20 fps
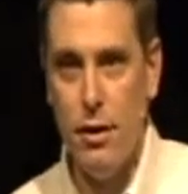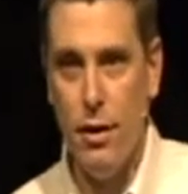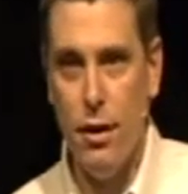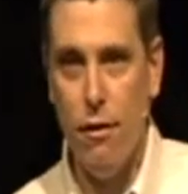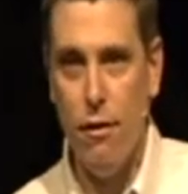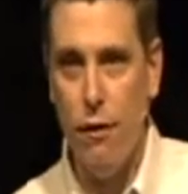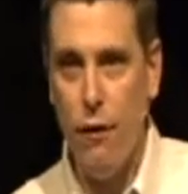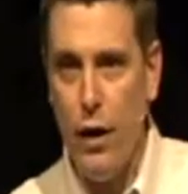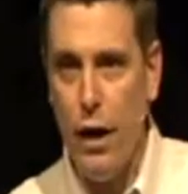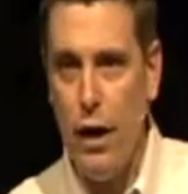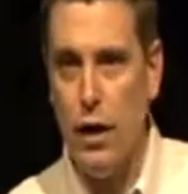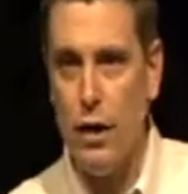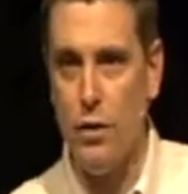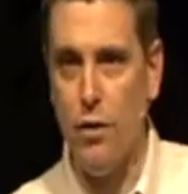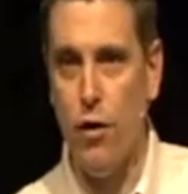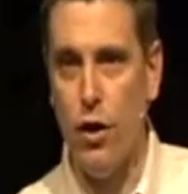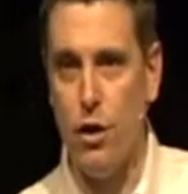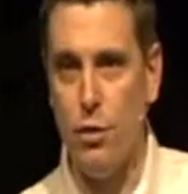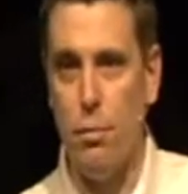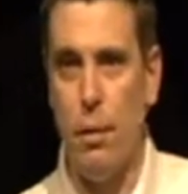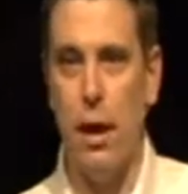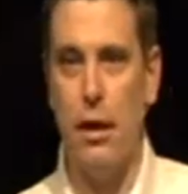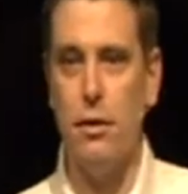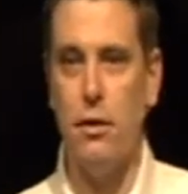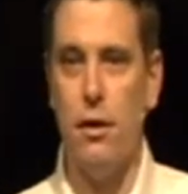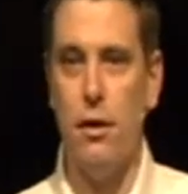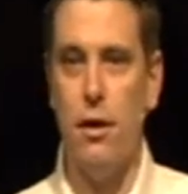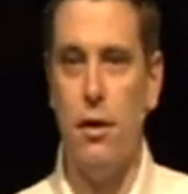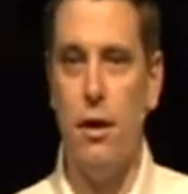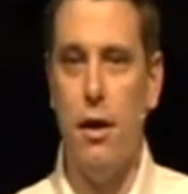They have a feelings first
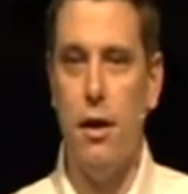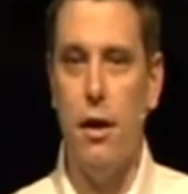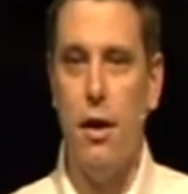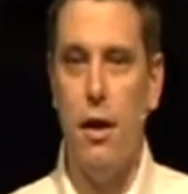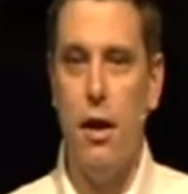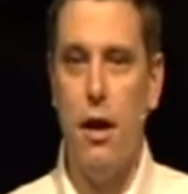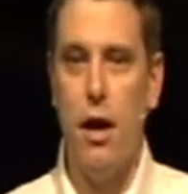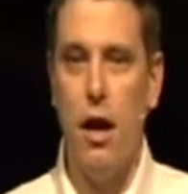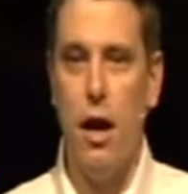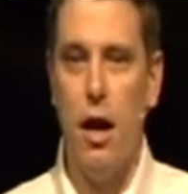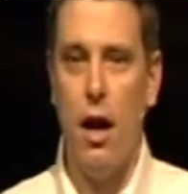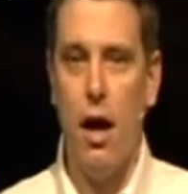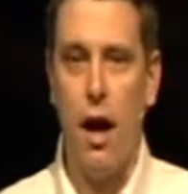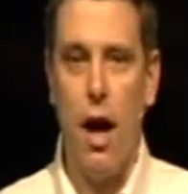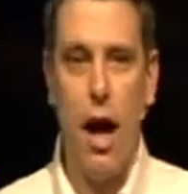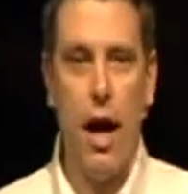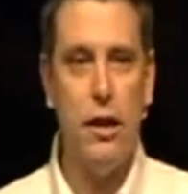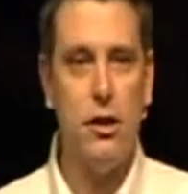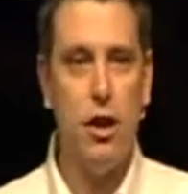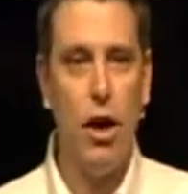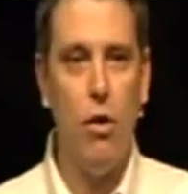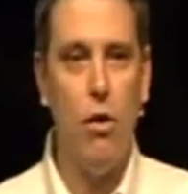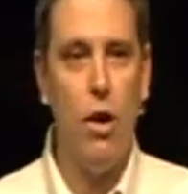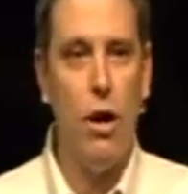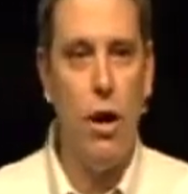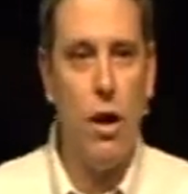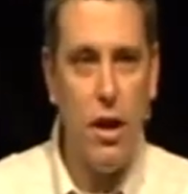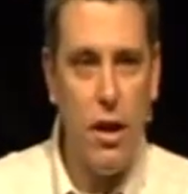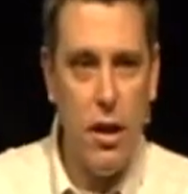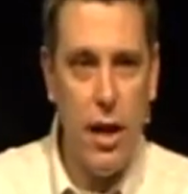base. And so
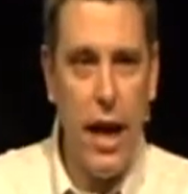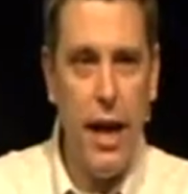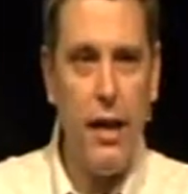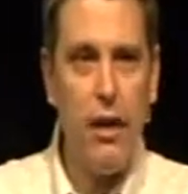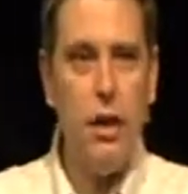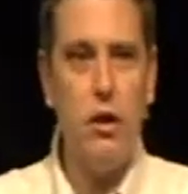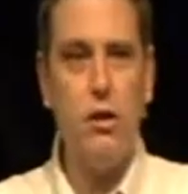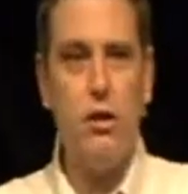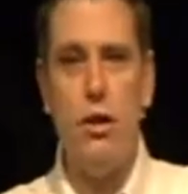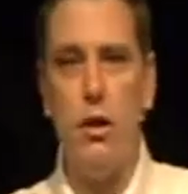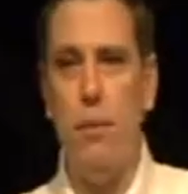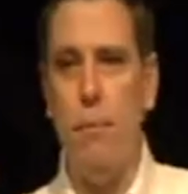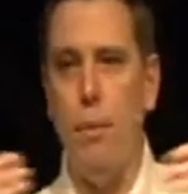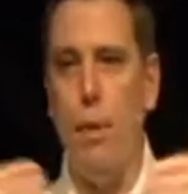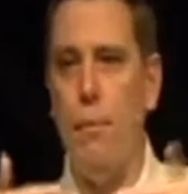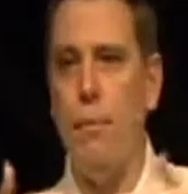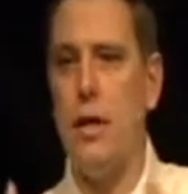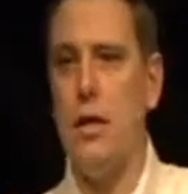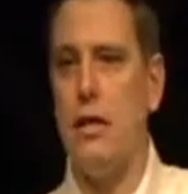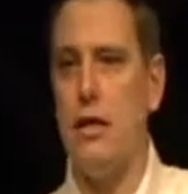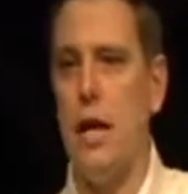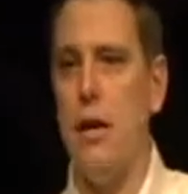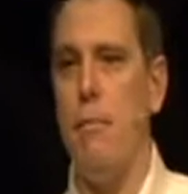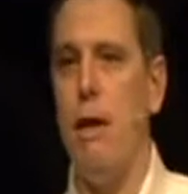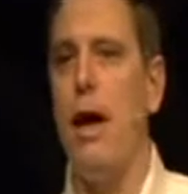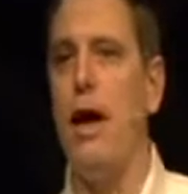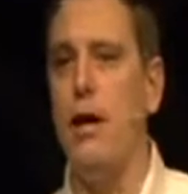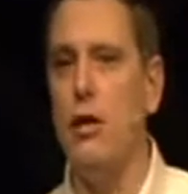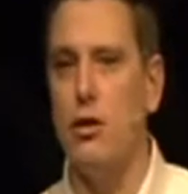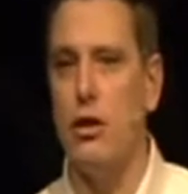take those two and put them in the
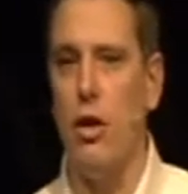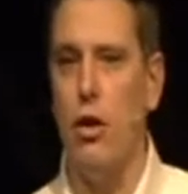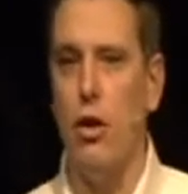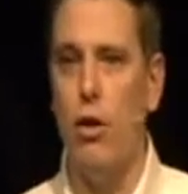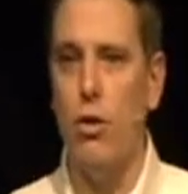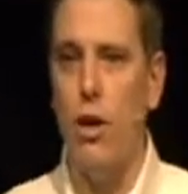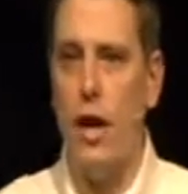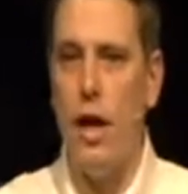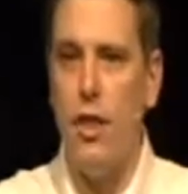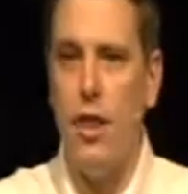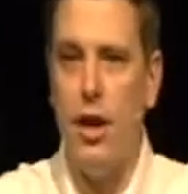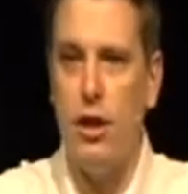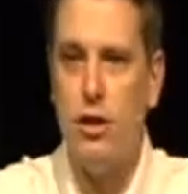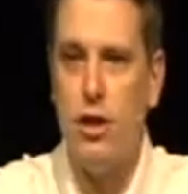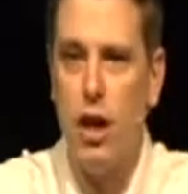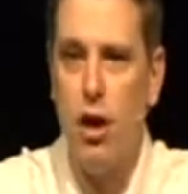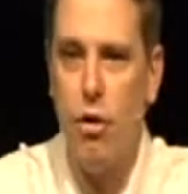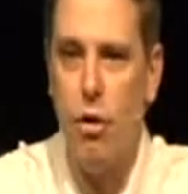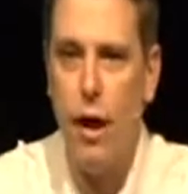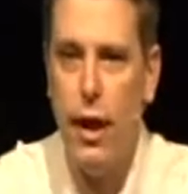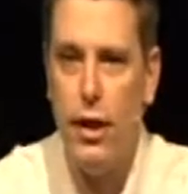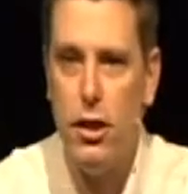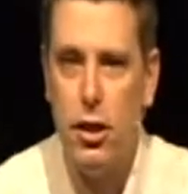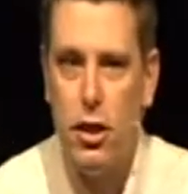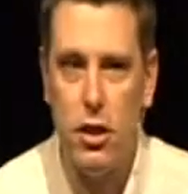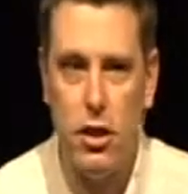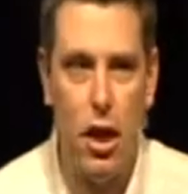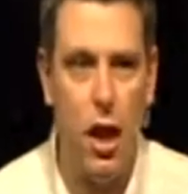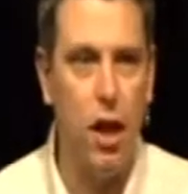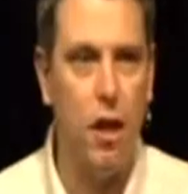same household, there's a
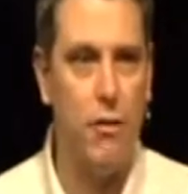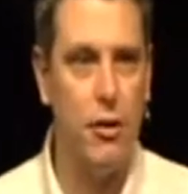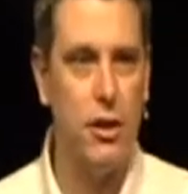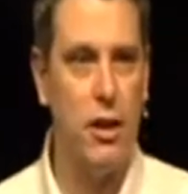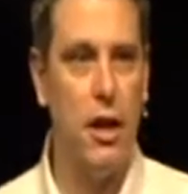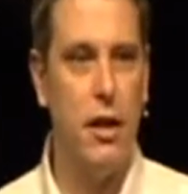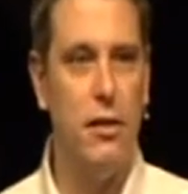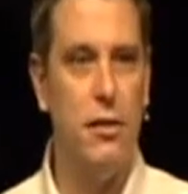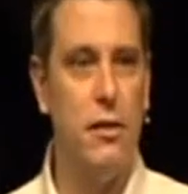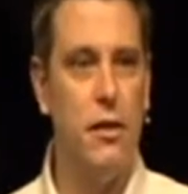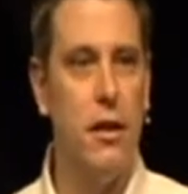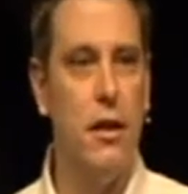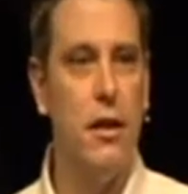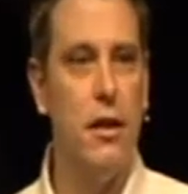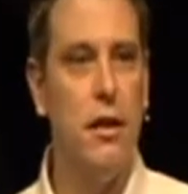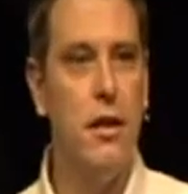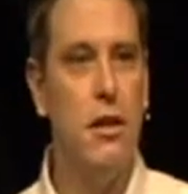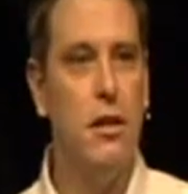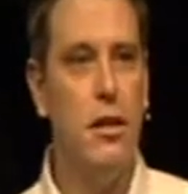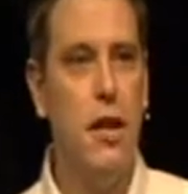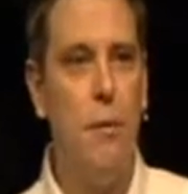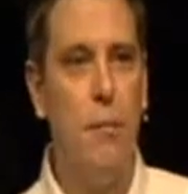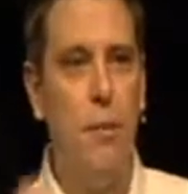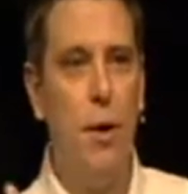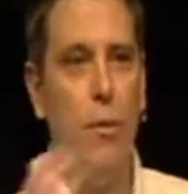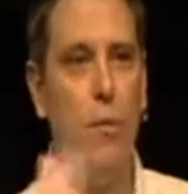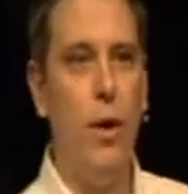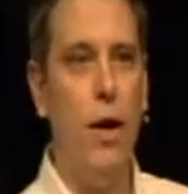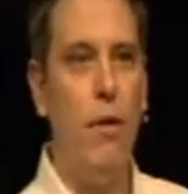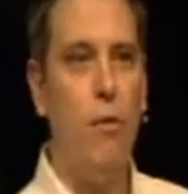crisis all of a sudden.
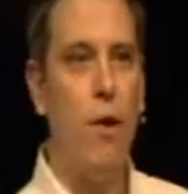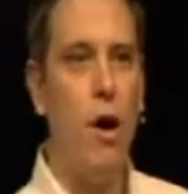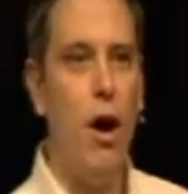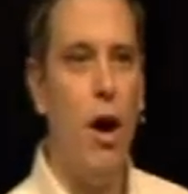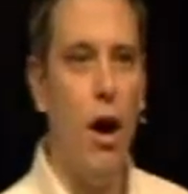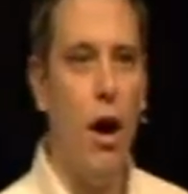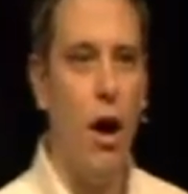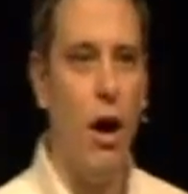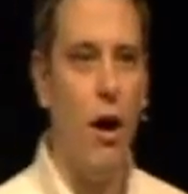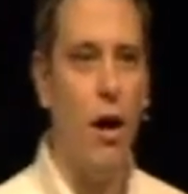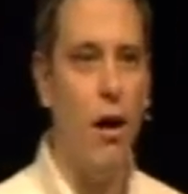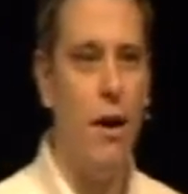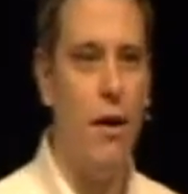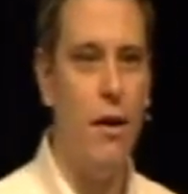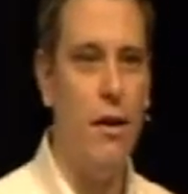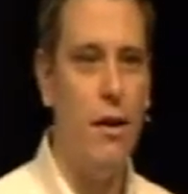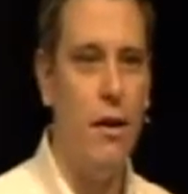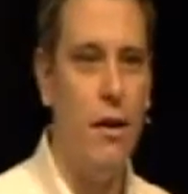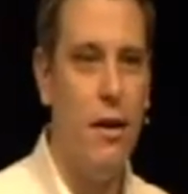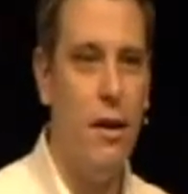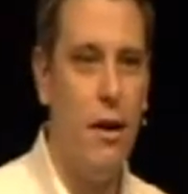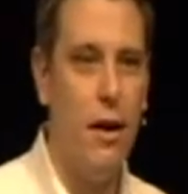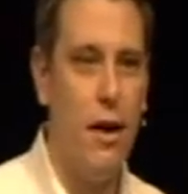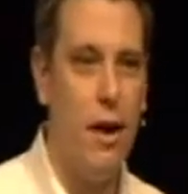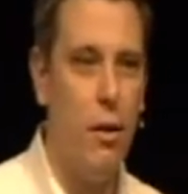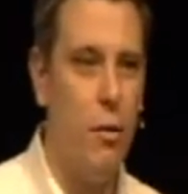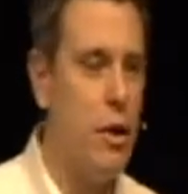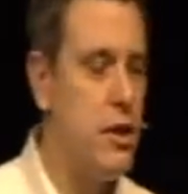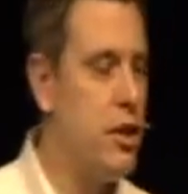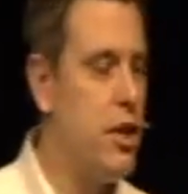Something went wrong.
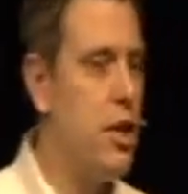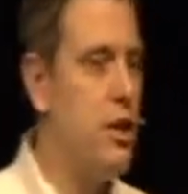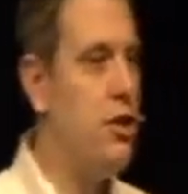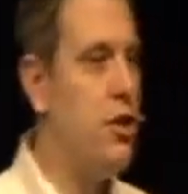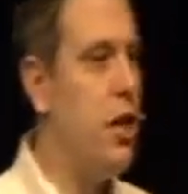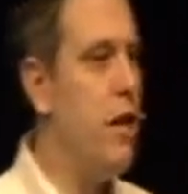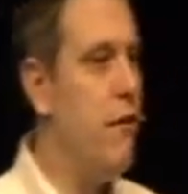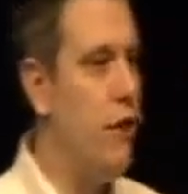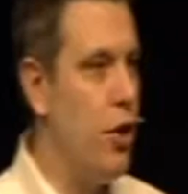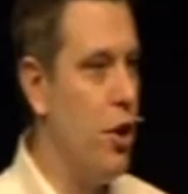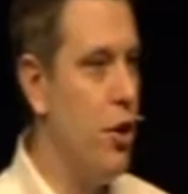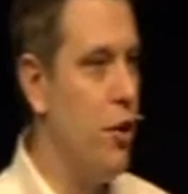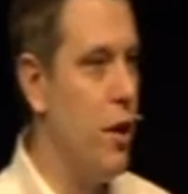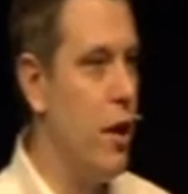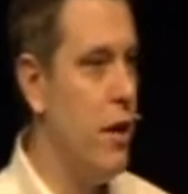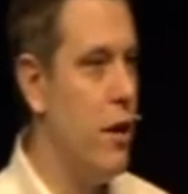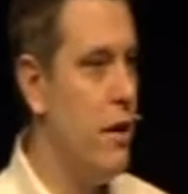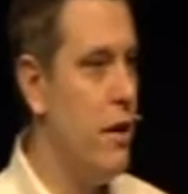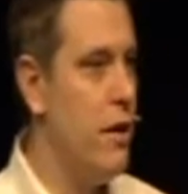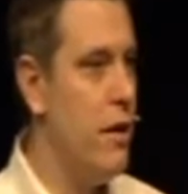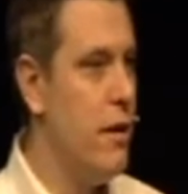Now, what's the achiever doing?